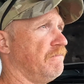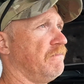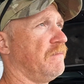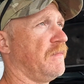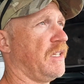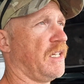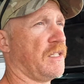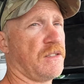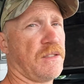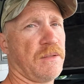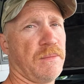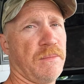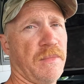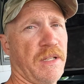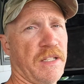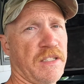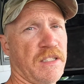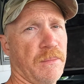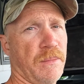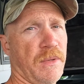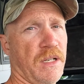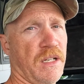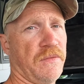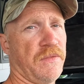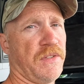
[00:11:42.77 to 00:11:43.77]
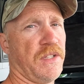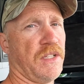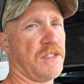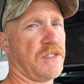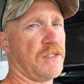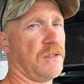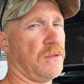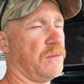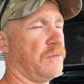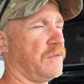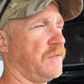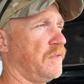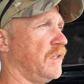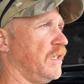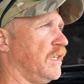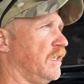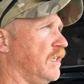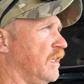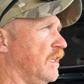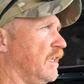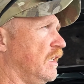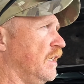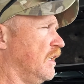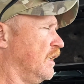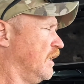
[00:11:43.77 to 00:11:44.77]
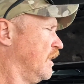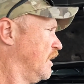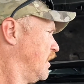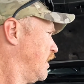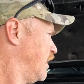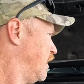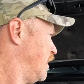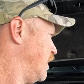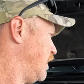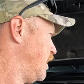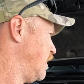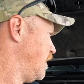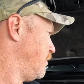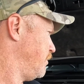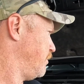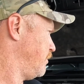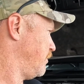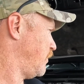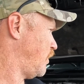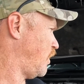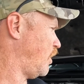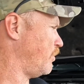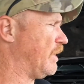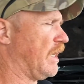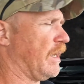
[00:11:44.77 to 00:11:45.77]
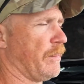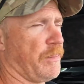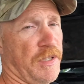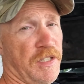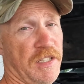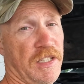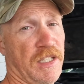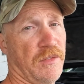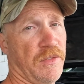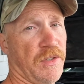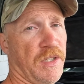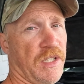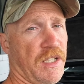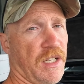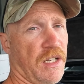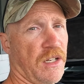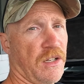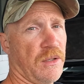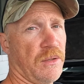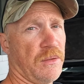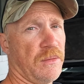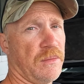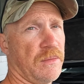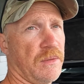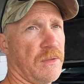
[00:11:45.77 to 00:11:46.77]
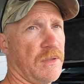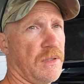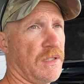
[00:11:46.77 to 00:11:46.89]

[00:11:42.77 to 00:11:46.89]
That's a matter for yourself. I'm happy to give it a go.